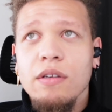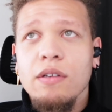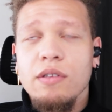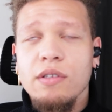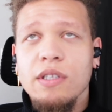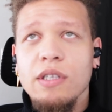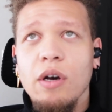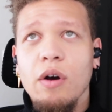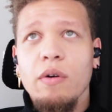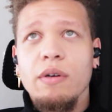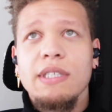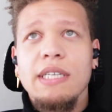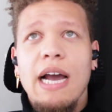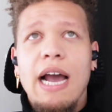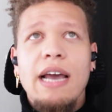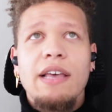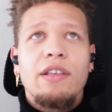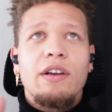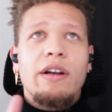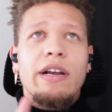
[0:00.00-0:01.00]
It's
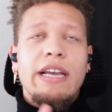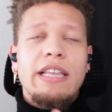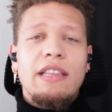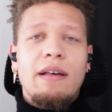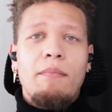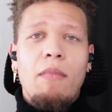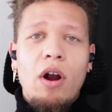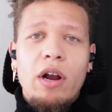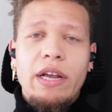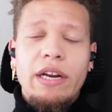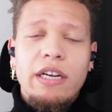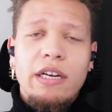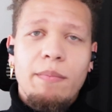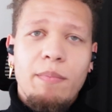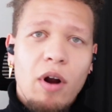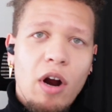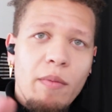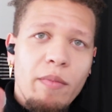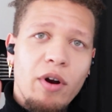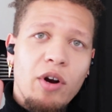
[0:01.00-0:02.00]
either in the marketing
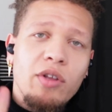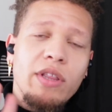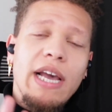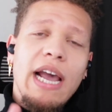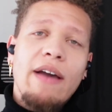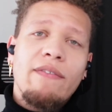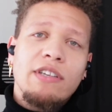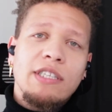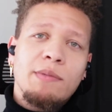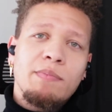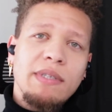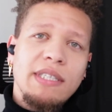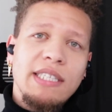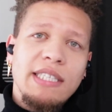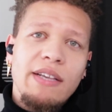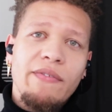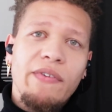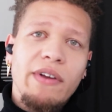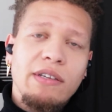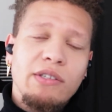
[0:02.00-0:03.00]
department or they have a
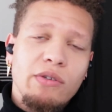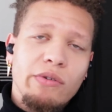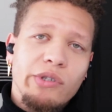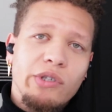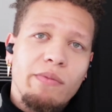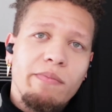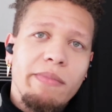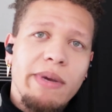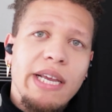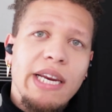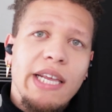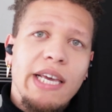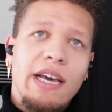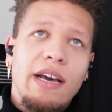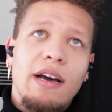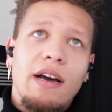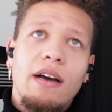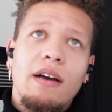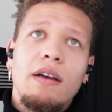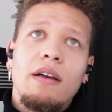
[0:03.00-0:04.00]
specific social
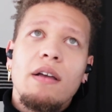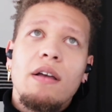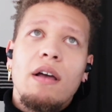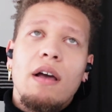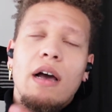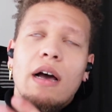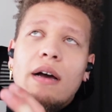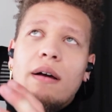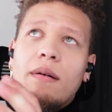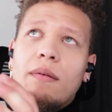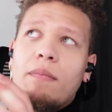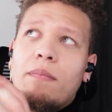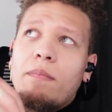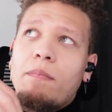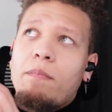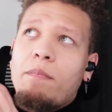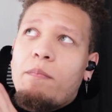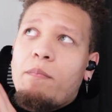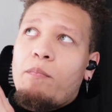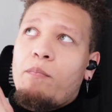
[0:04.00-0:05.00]
media
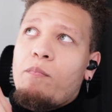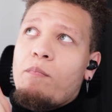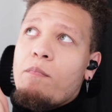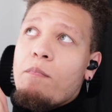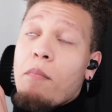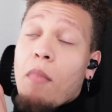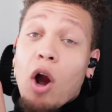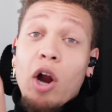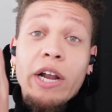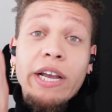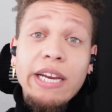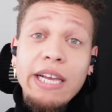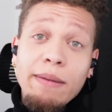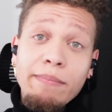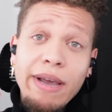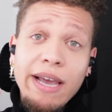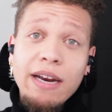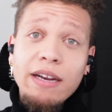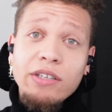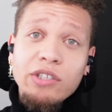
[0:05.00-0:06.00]
marketing
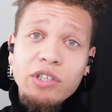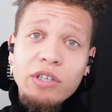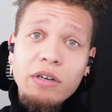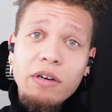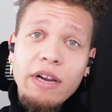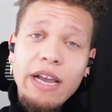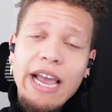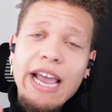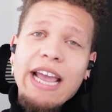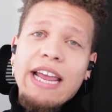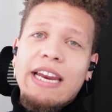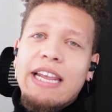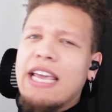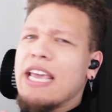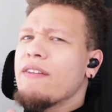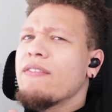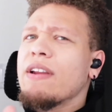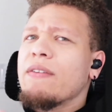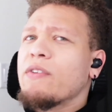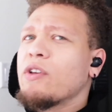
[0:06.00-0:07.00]
manager. And
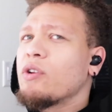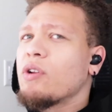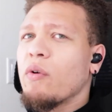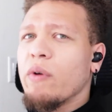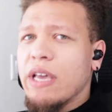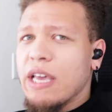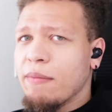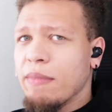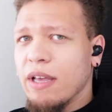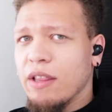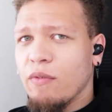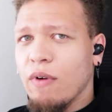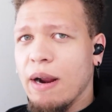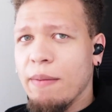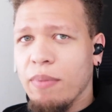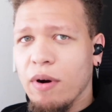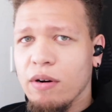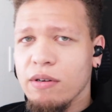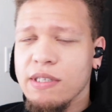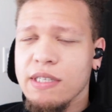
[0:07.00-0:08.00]
even if you don't email the
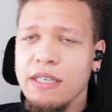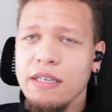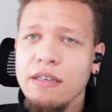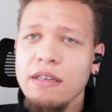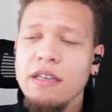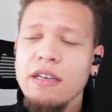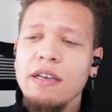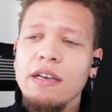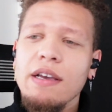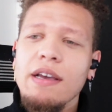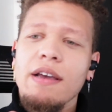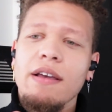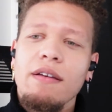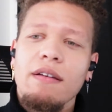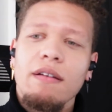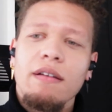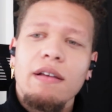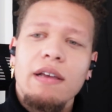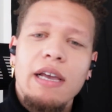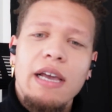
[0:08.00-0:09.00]
right person,
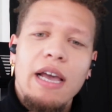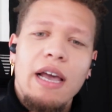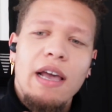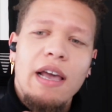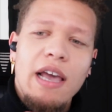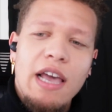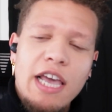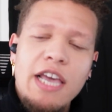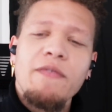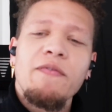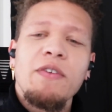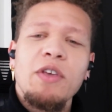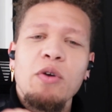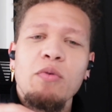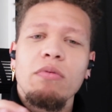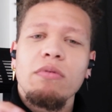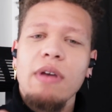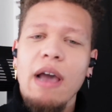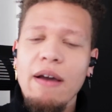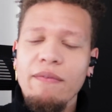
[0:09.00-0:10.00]
if
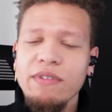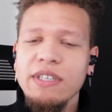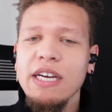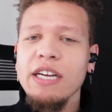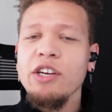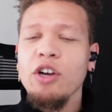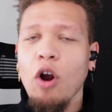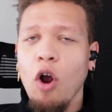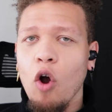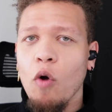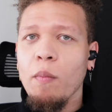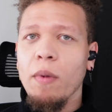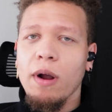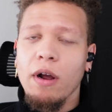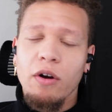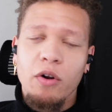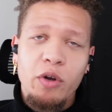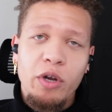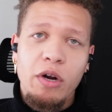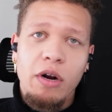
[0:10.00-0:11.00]
you have done your homework
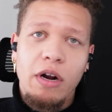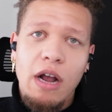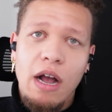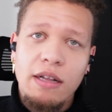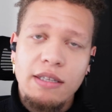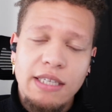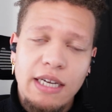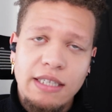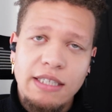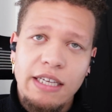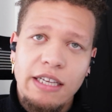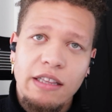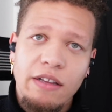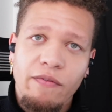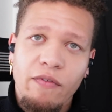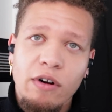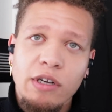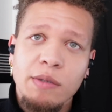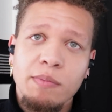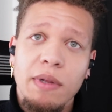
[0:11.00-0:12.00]
on who you're contacting in the
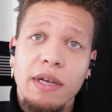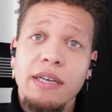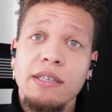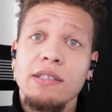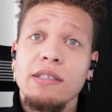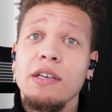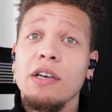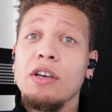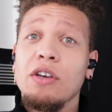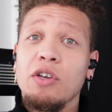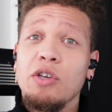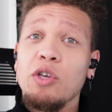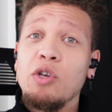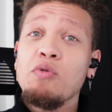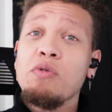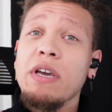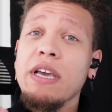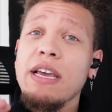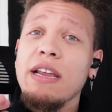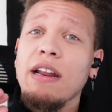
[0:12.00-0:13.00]
first place,
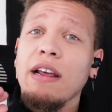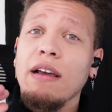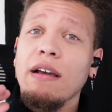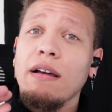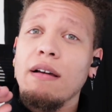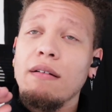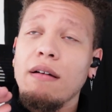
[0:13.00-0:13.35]
you could,